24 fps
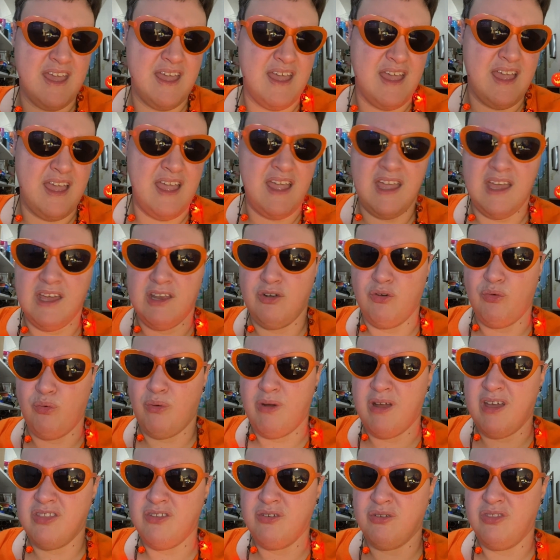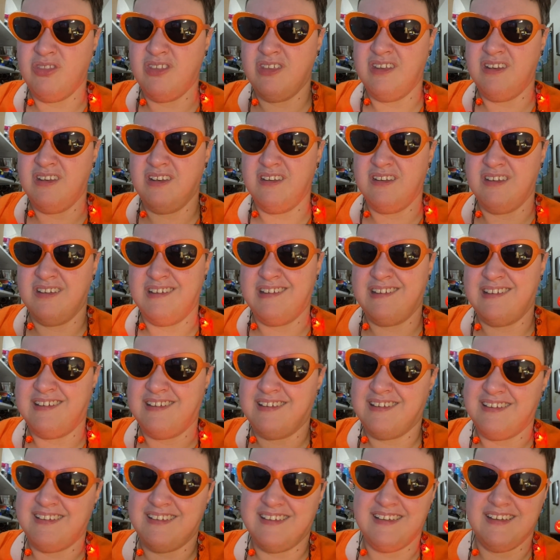And rather than,
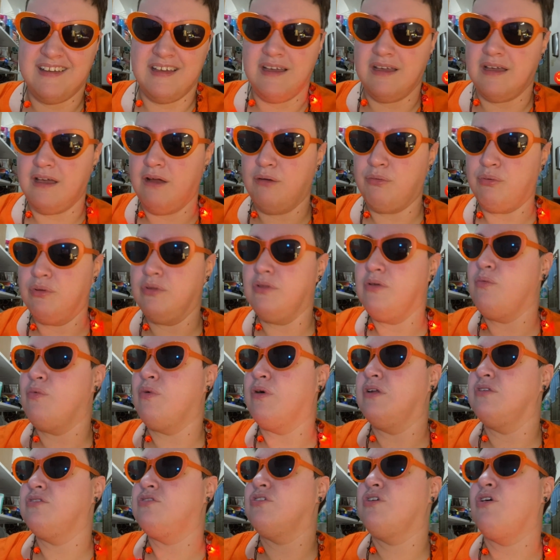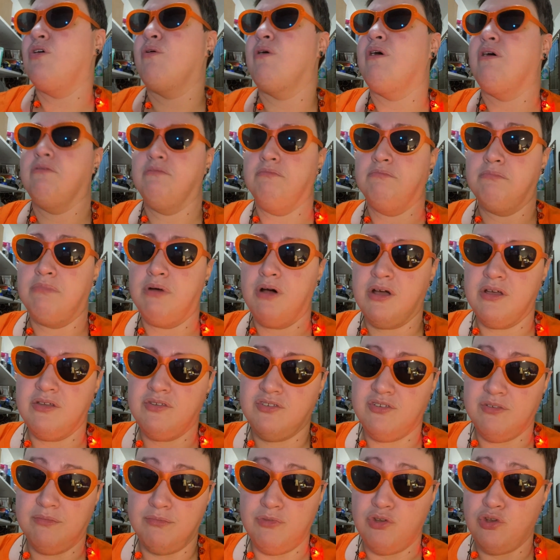I really wanted to go out and buy
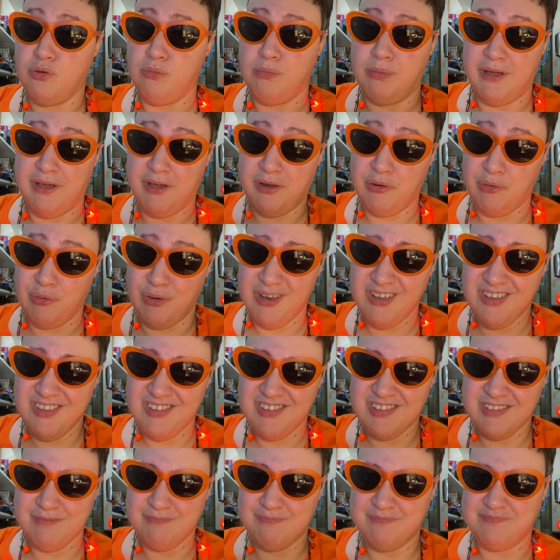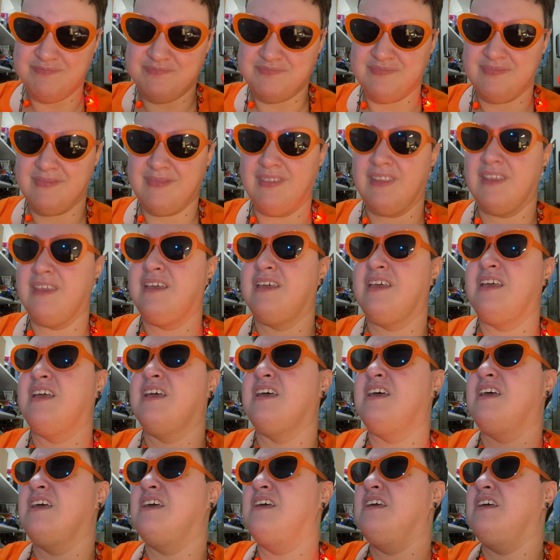some new batteries.
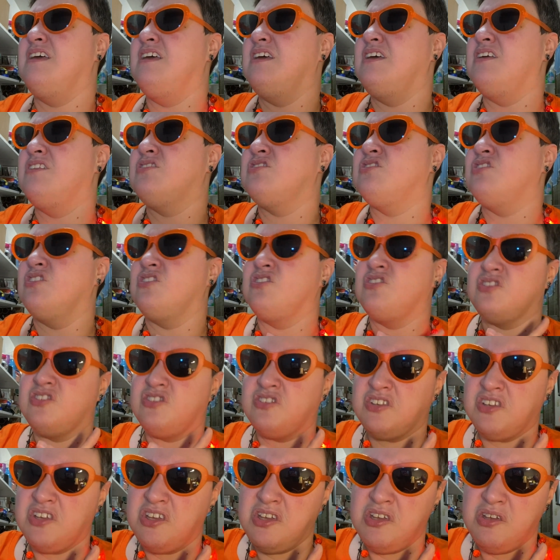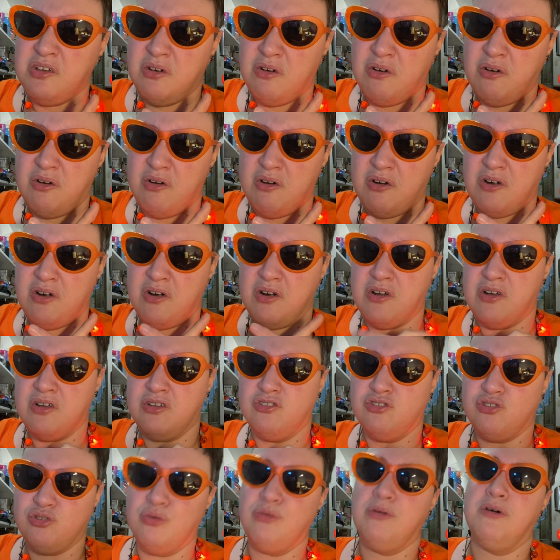It's a
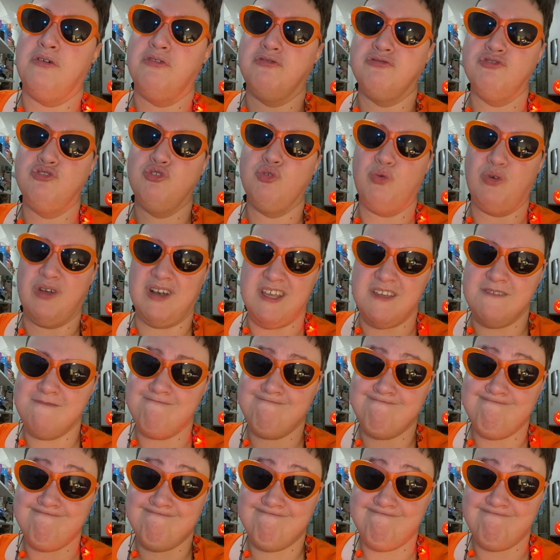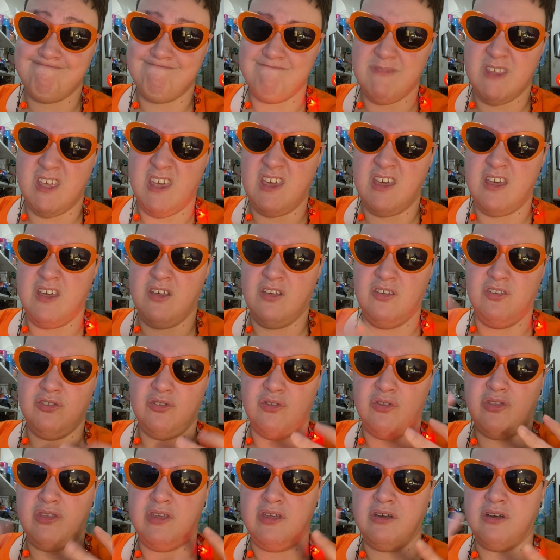CR1220. So
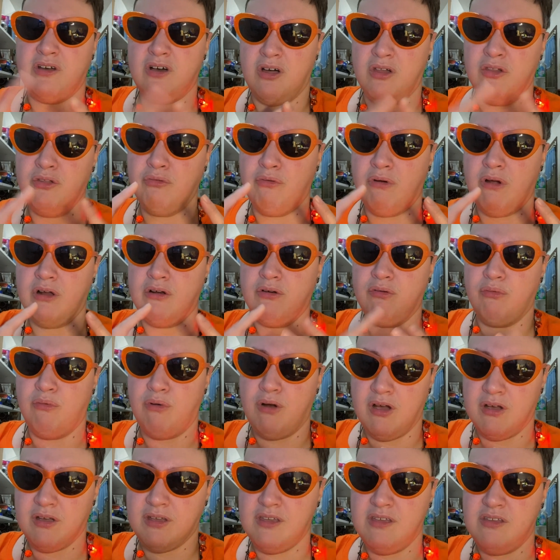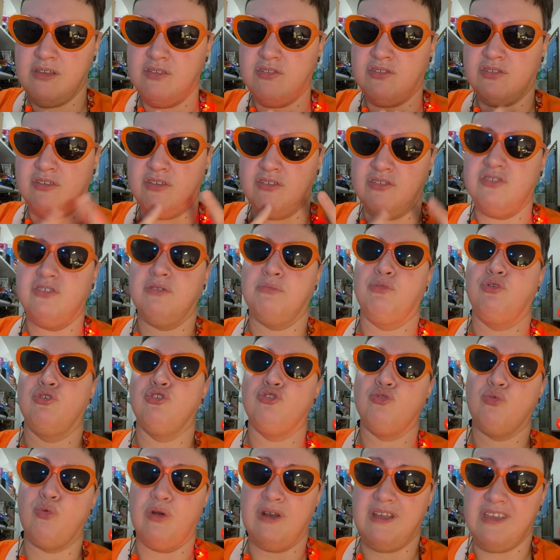think Colorado Rockies, December
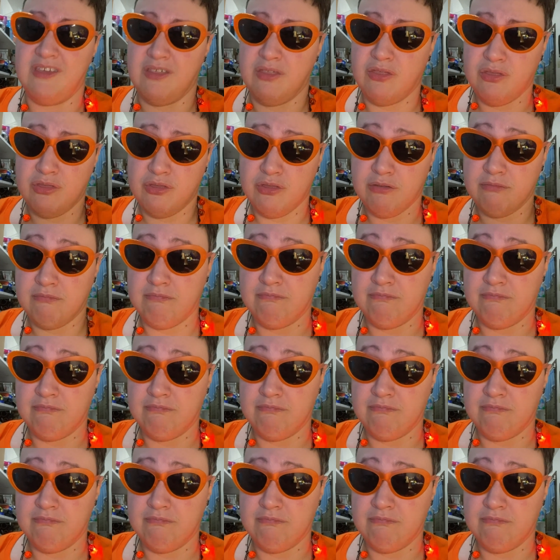20th.